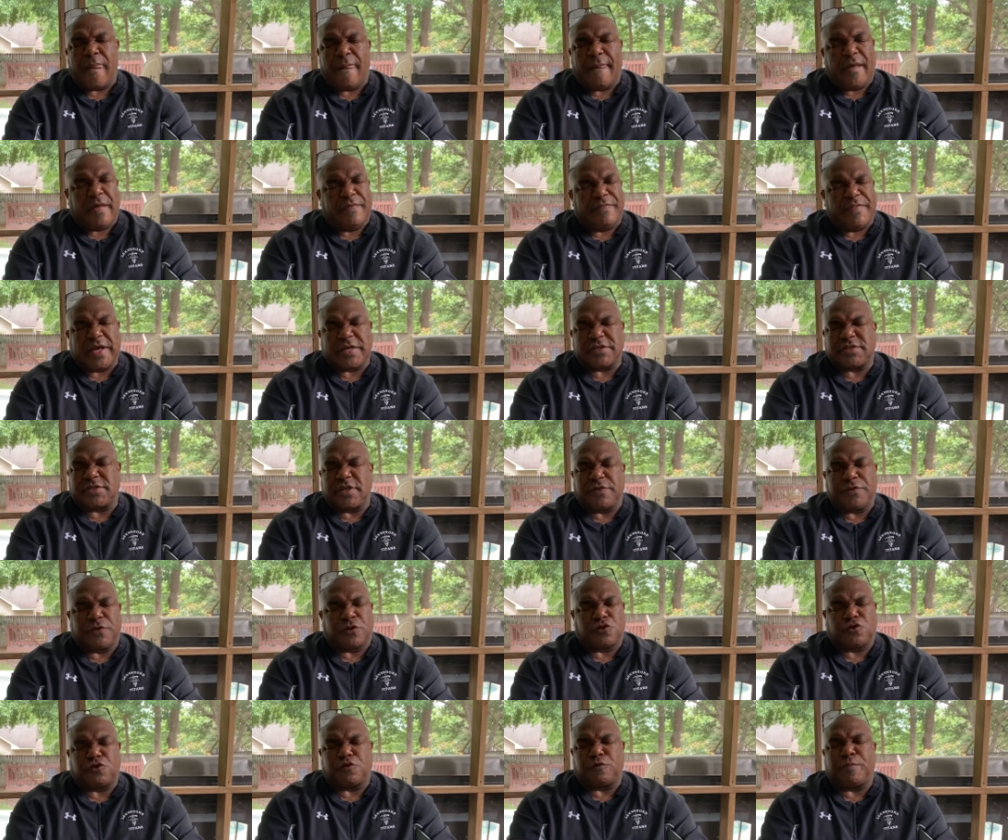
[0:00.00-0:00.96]
and that's in
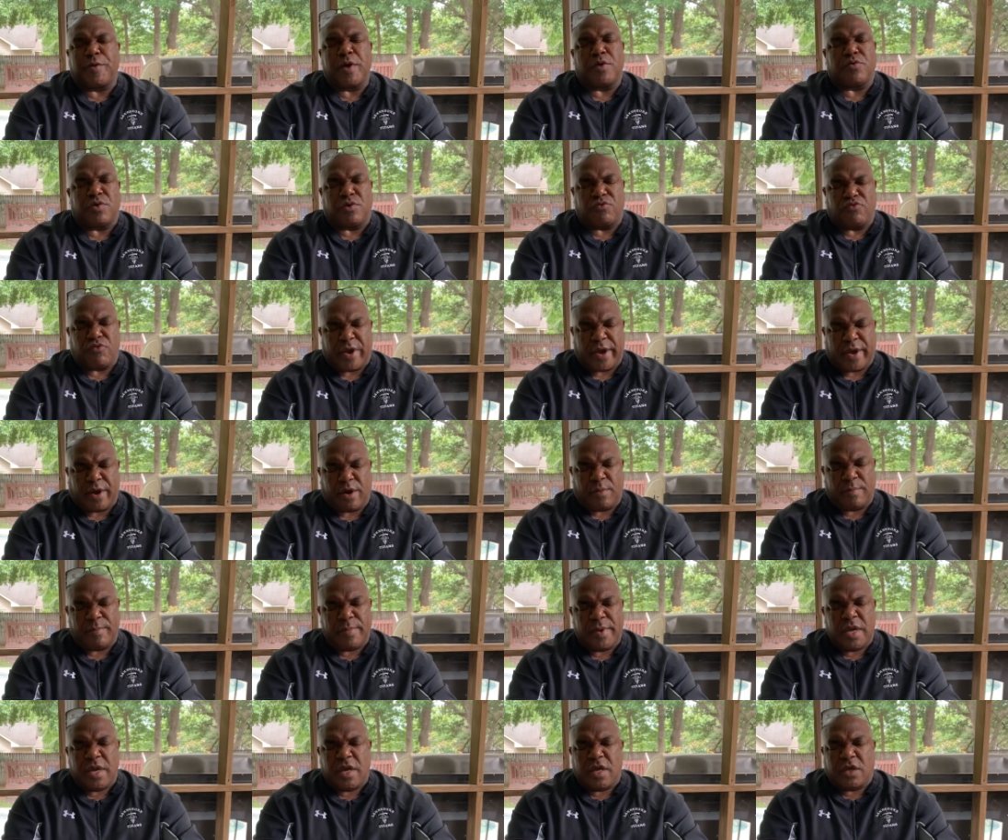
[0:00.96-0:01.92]
the spirit realm.
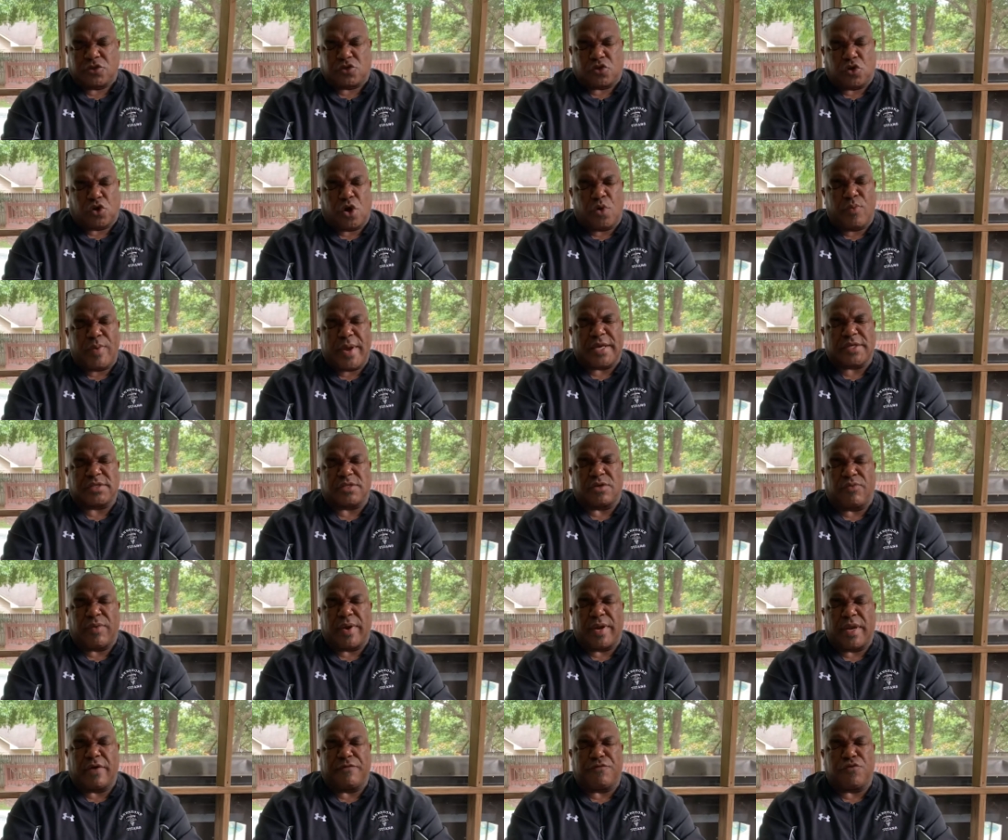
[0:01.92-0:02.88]
So Lord, we ask them
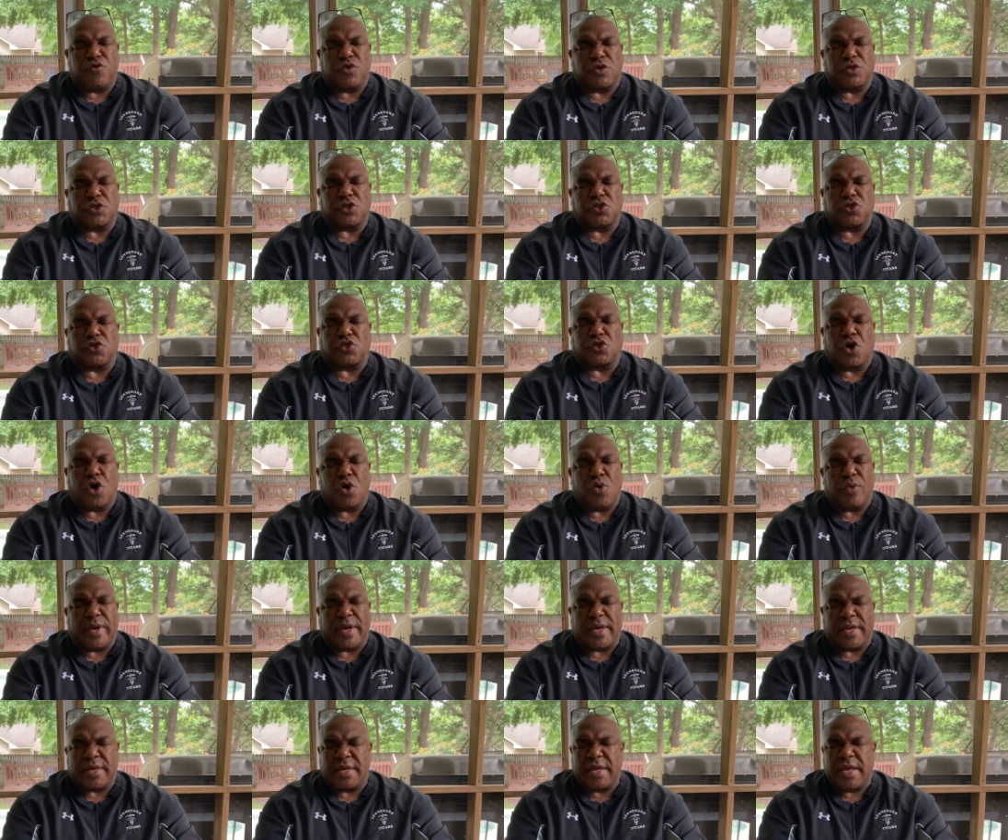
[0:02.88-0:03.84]
right now if you can just go
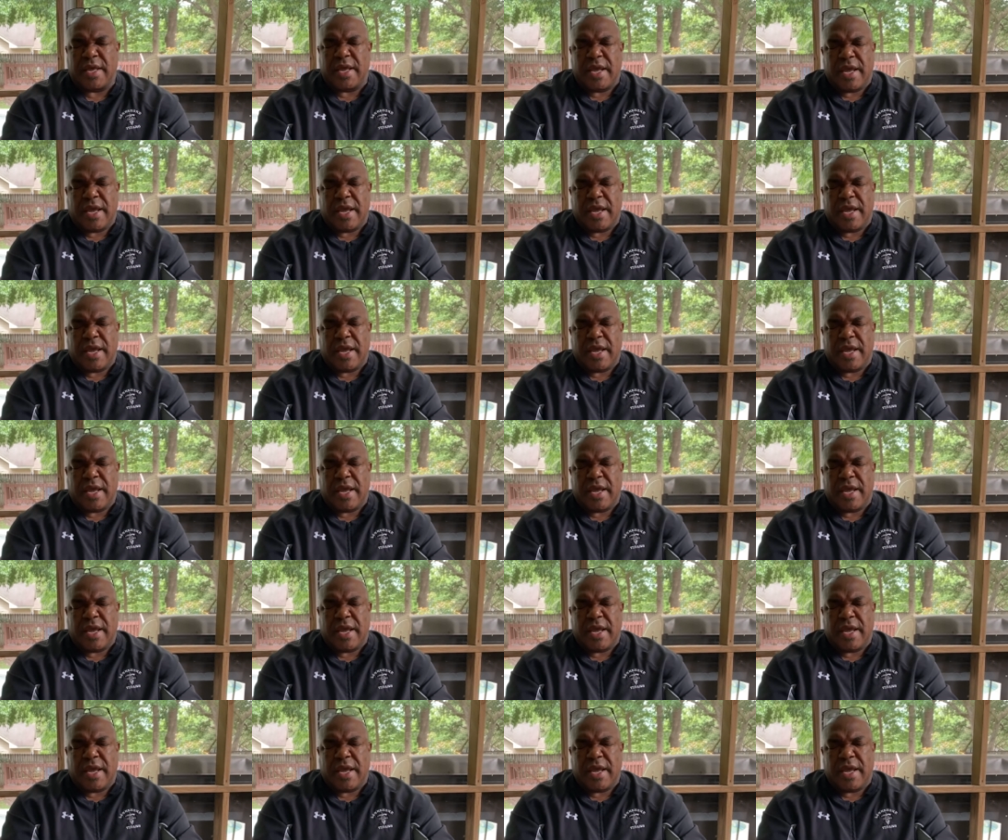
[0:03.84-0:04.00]
in.